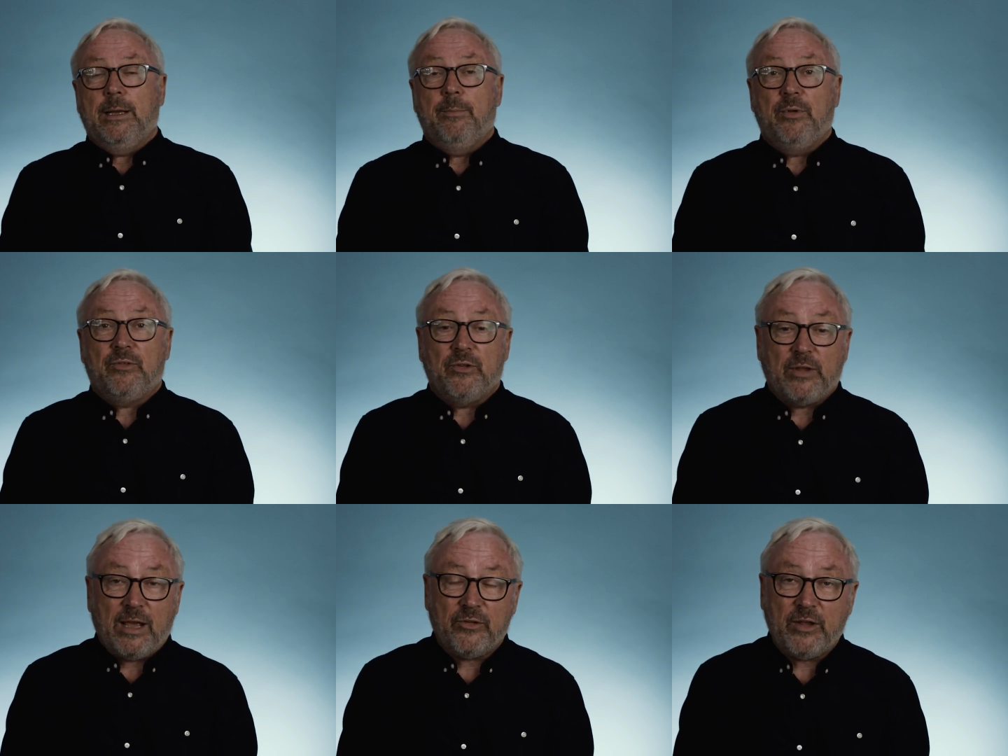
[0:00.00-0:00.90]
in
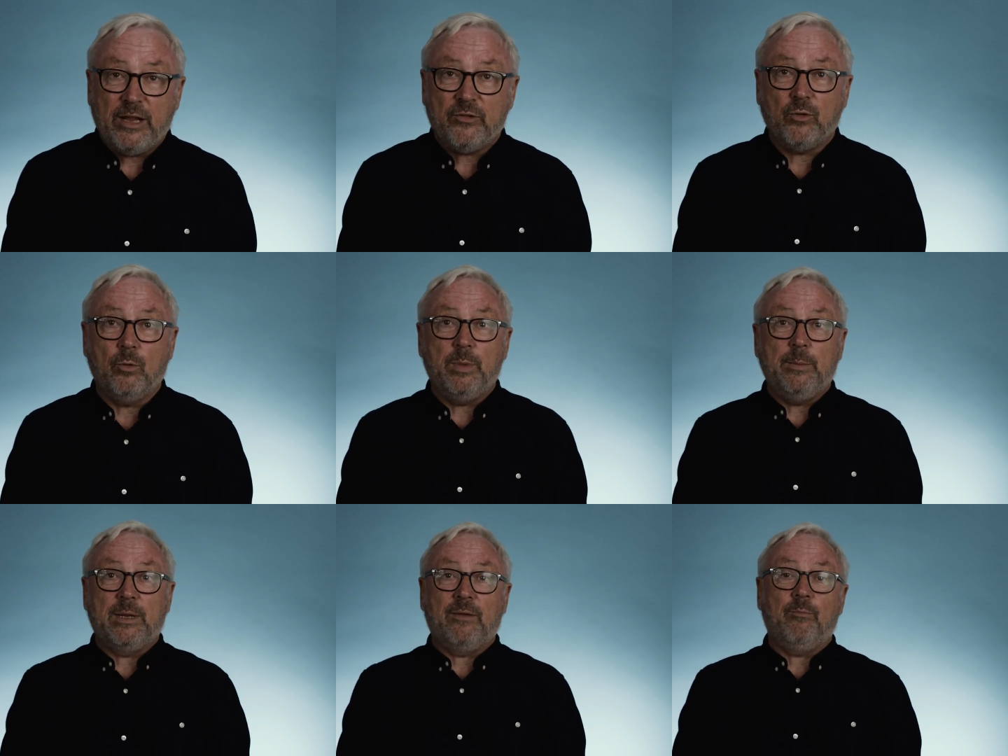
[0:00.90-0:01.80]
business assets or
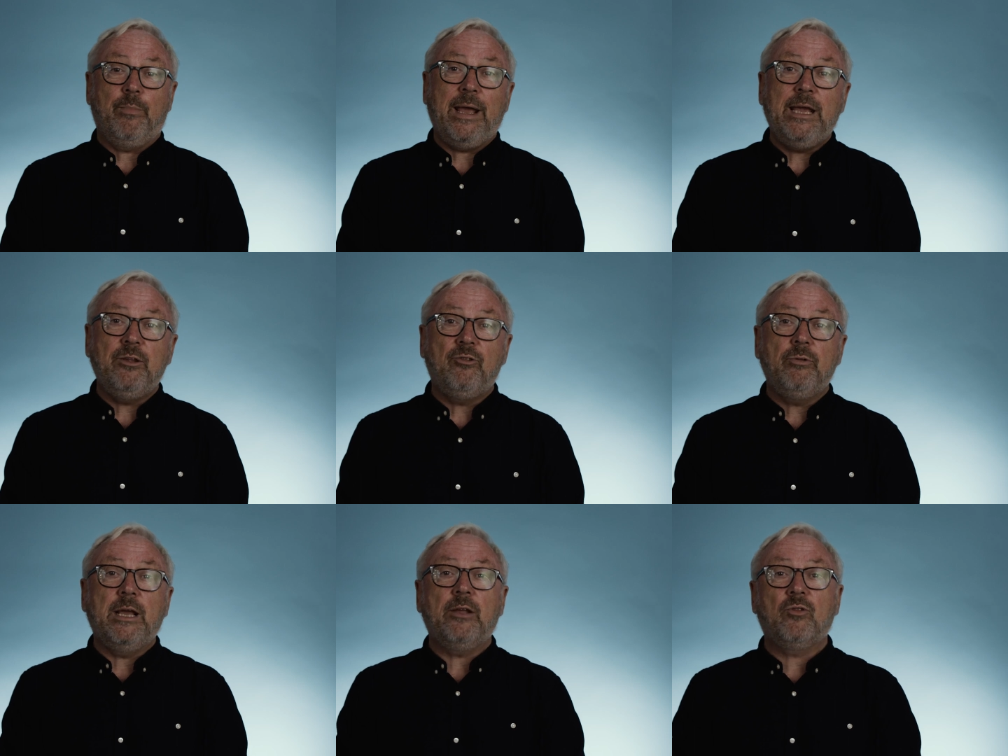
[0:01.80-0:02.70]
people haven't paid you
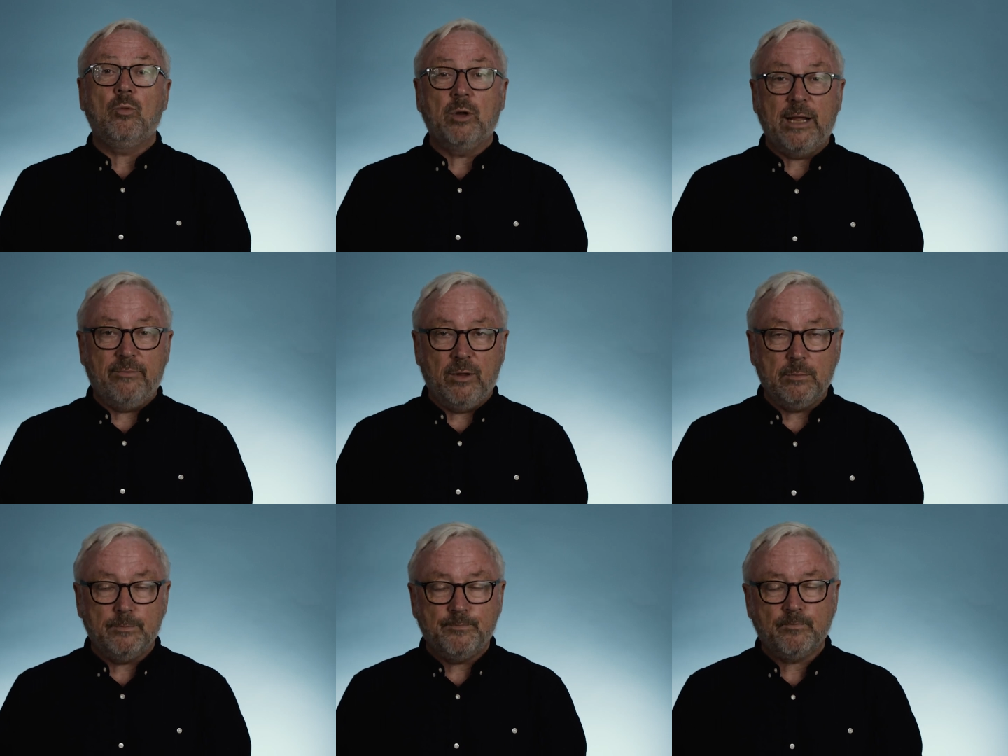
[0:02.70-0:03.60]
yet or whatever.
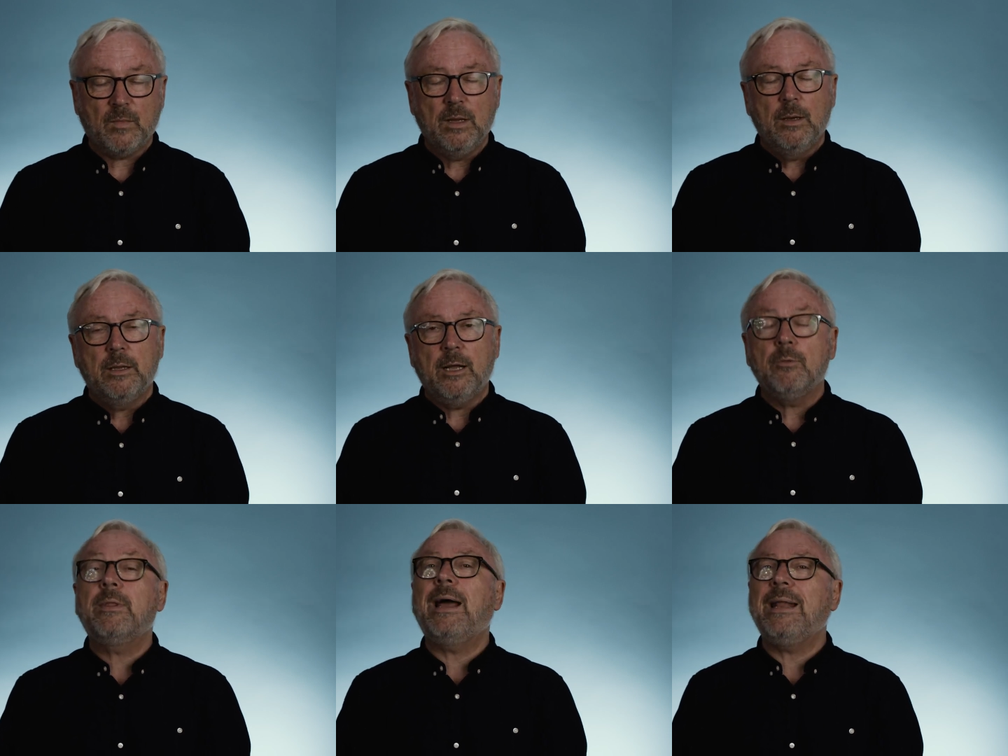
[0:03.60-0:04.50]

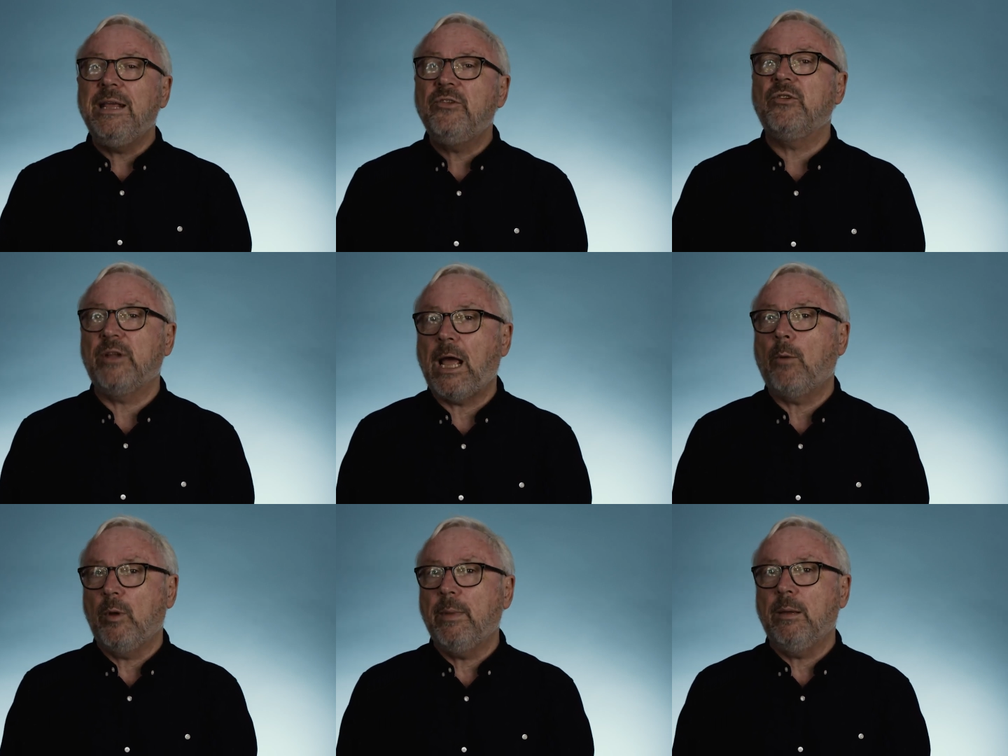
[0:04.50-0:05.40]
No, that isn't
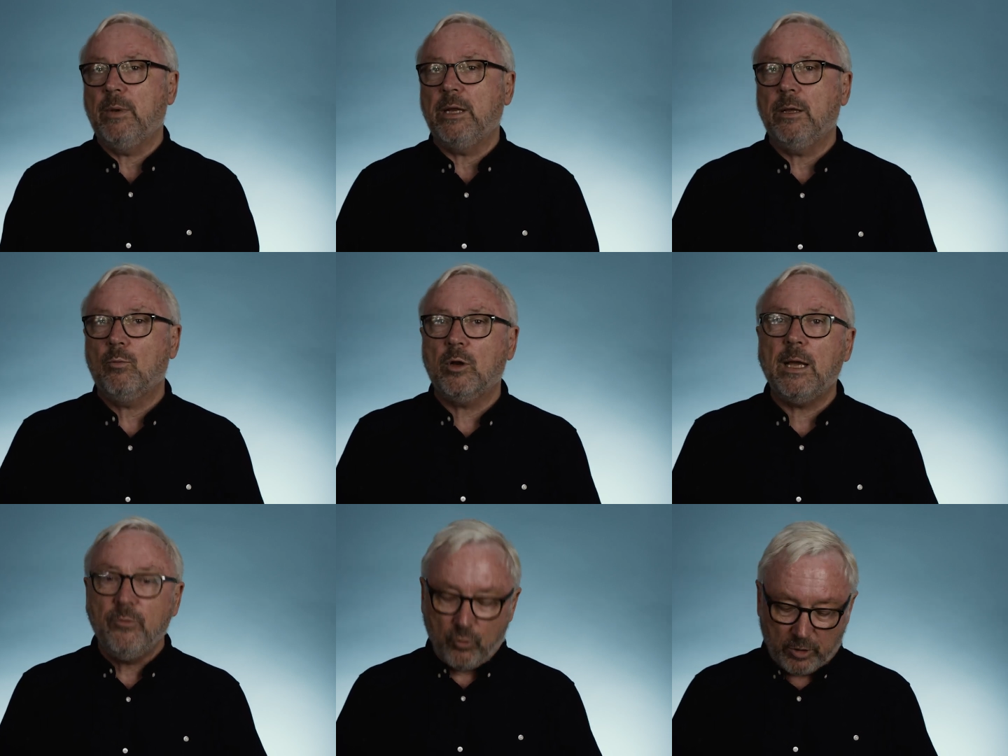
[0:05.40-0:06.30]
how we make money. What
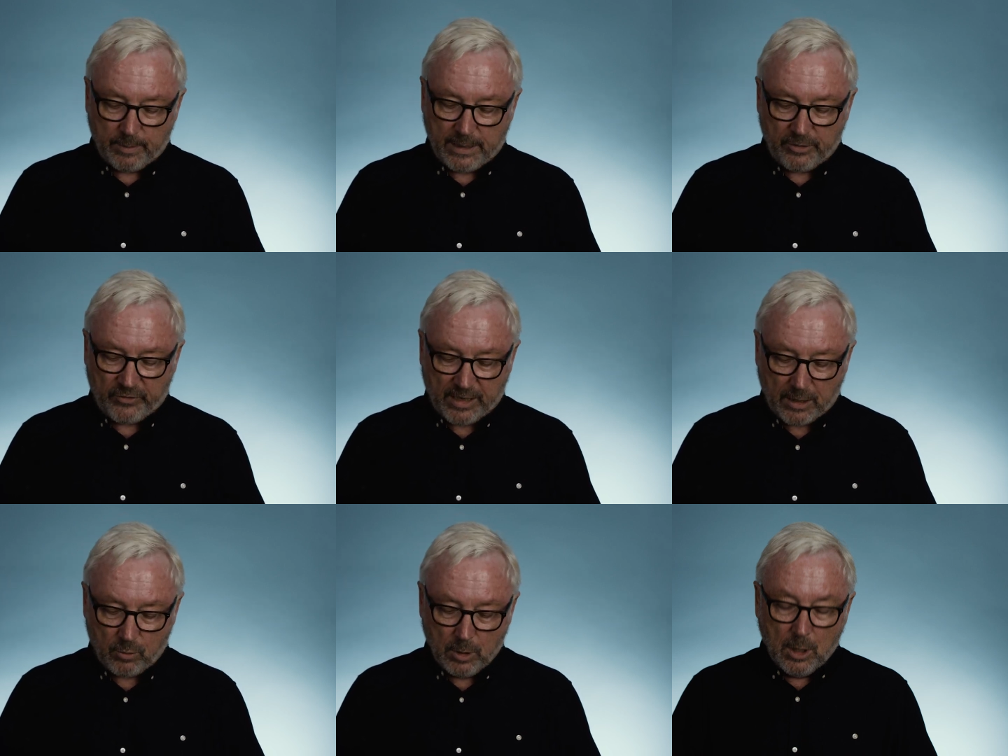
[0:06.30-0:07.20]
I'm talking about is
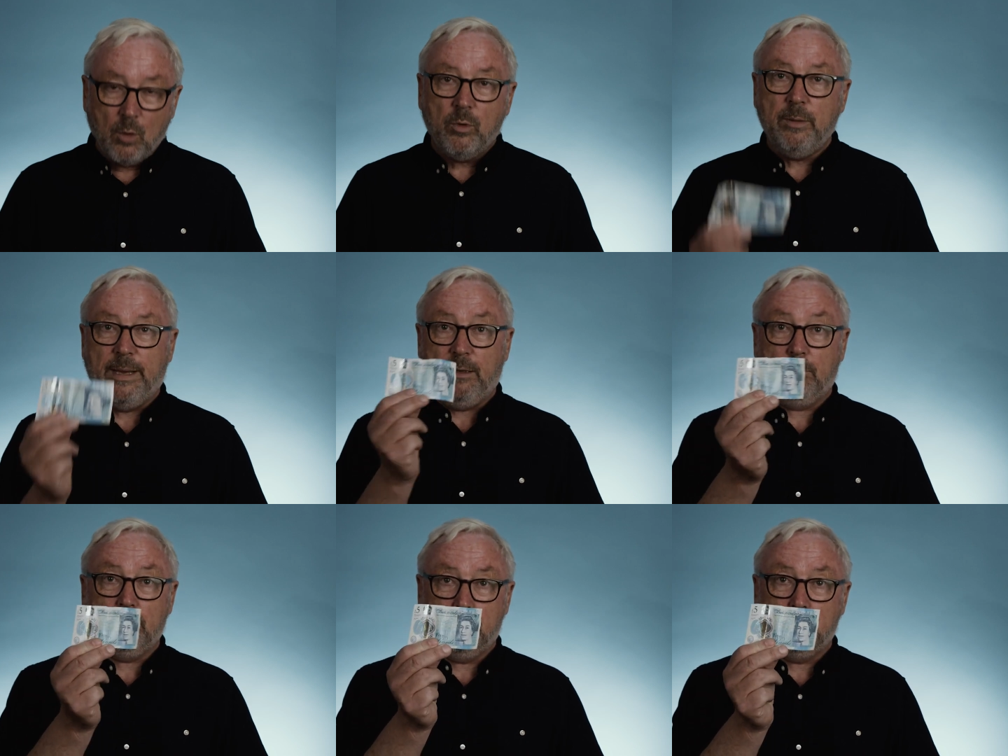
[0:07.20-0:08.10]
how we make
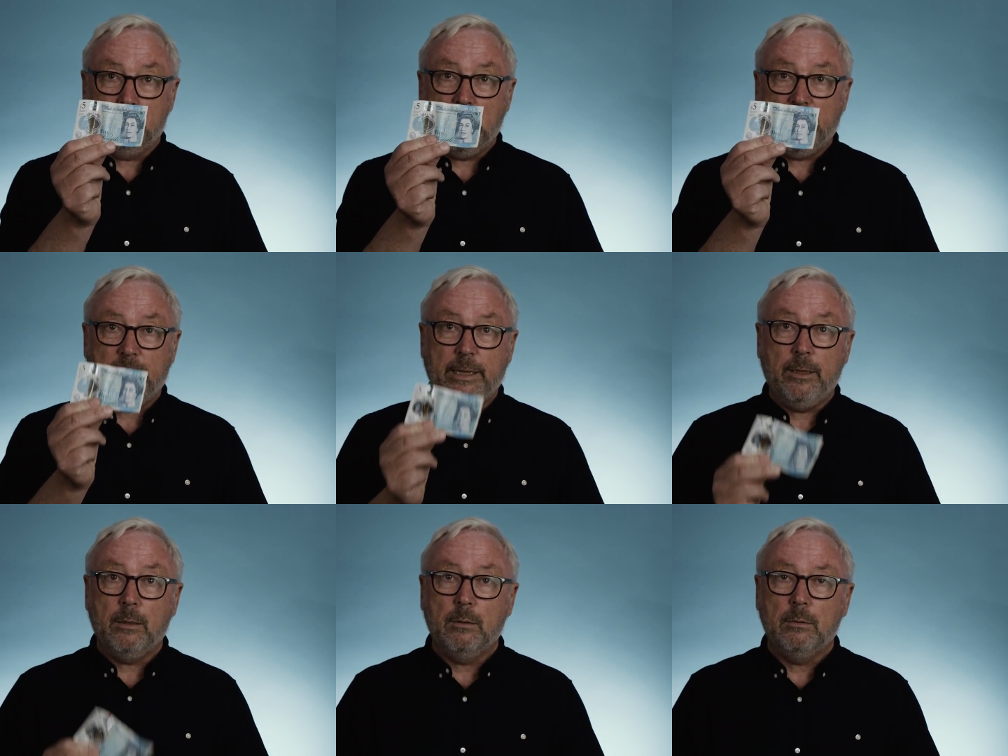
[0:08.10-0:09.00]
money.